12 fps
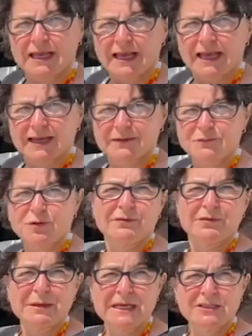um, don't have the
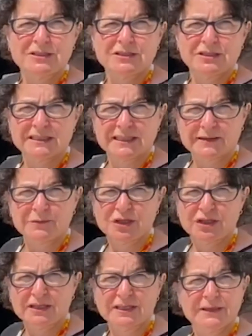patience just let them
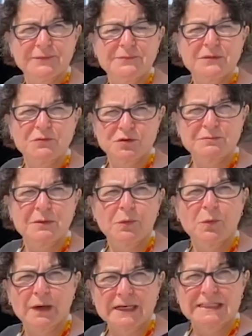cook. Most people
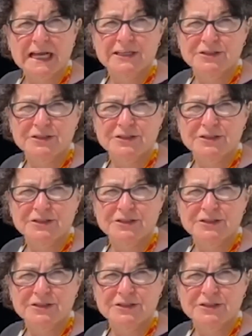wanna touch